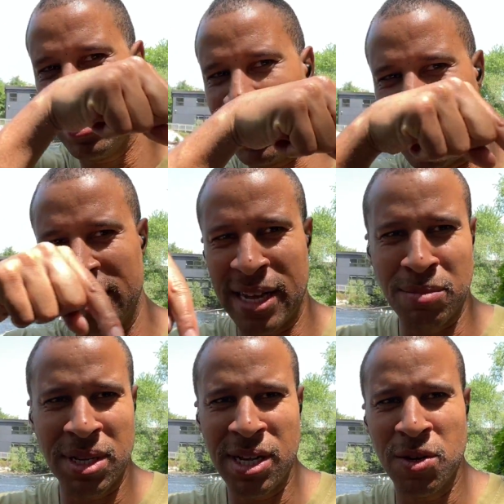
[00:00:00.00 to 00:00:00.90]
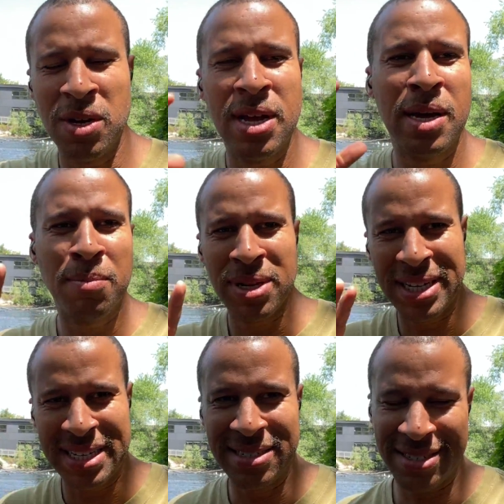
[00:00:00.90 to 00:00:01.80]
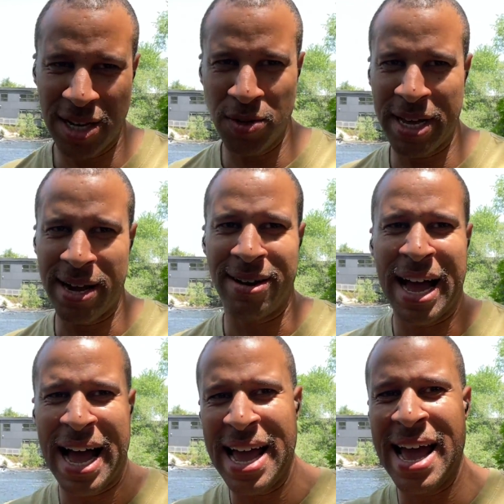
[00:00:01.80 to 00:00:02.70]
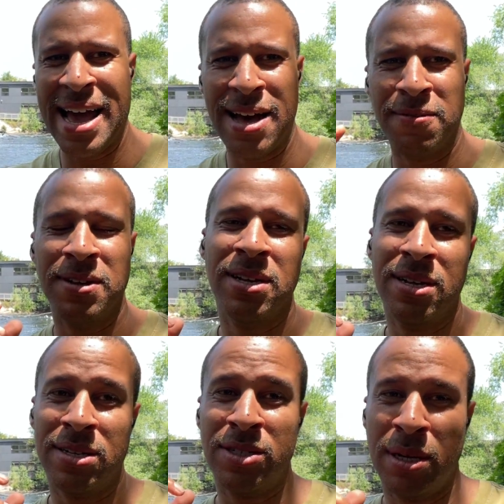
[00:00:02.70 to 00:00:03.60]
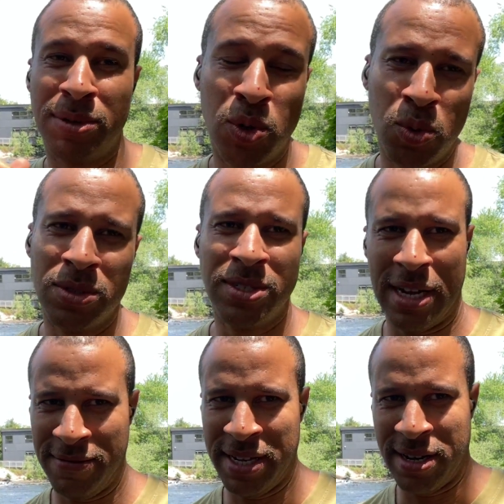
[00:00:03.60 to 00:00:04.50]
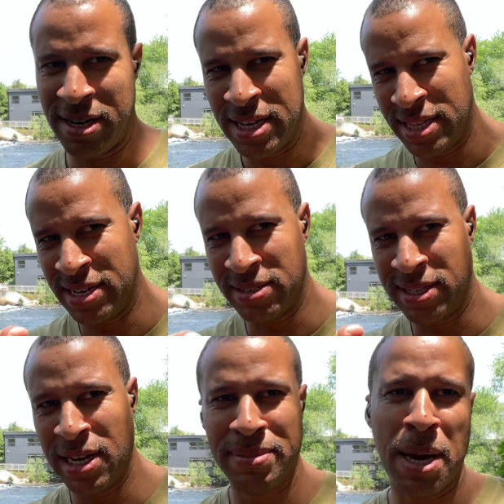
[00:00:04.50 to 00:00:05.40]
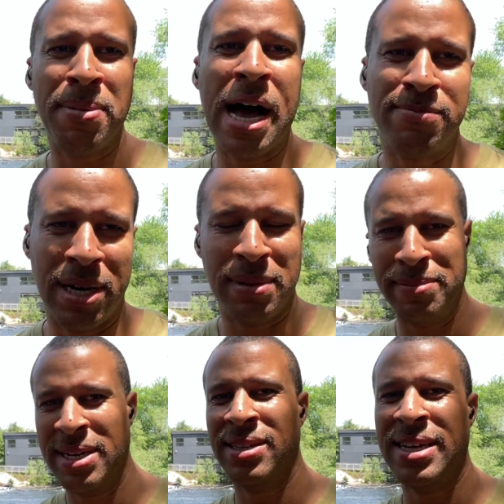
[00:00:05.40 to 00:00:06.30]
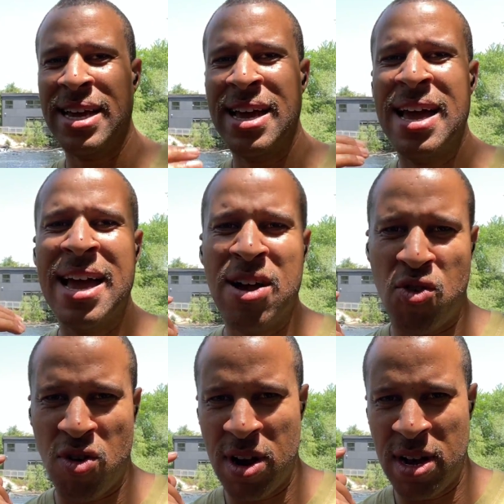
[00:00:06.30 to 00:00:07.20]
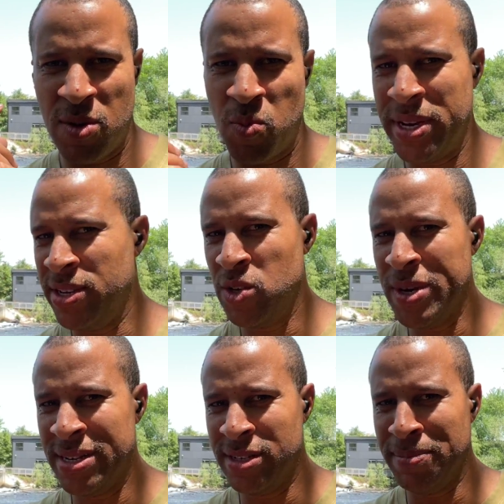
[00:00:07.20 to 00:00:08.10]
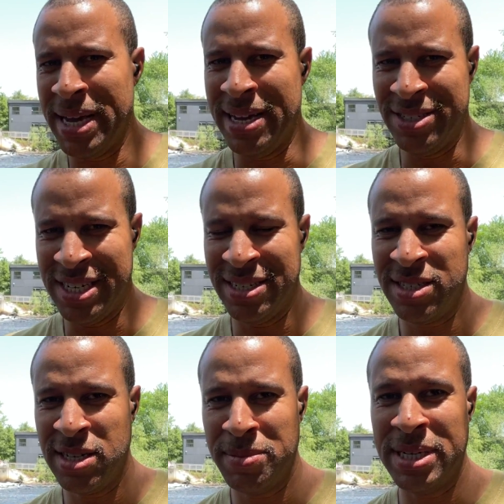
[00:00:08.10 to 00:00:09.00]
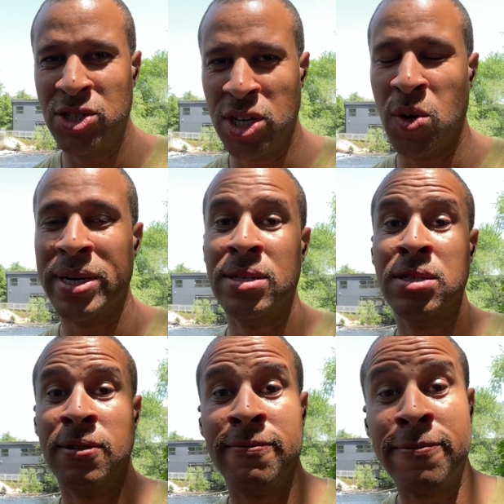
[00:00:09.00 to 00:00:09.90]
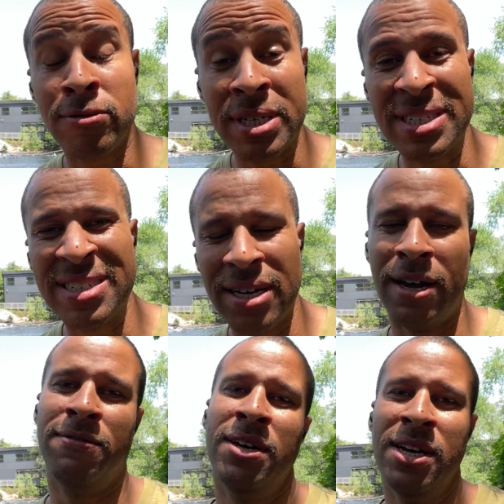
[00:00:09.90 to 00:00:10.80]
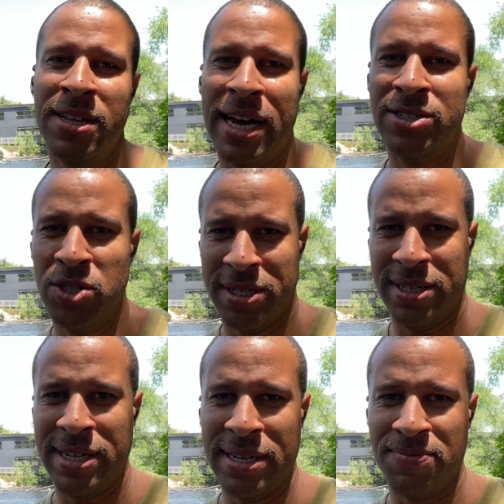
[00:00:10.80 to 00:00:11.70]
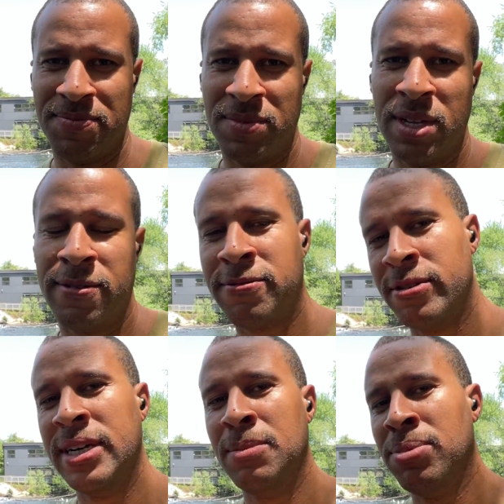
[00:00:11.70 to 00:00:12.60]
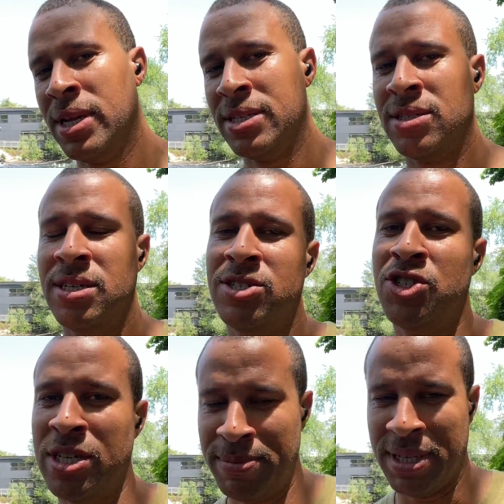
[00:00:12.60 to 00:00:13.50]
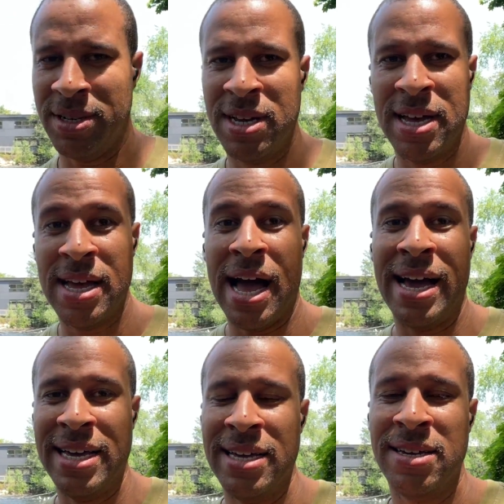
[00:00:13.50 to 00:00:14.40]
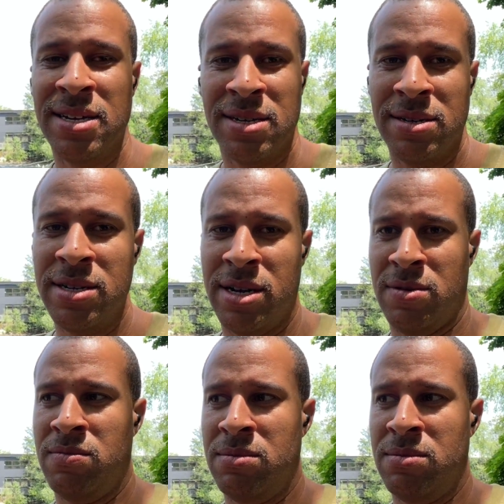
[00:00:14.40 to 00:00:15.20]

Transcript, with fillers: link down below, please go there. I have some cool stuff there. There's going to be a pop-up immediately when you enter the page, and it's going to be showing some free stuff that you can get. Free plus shipping, that is, you know,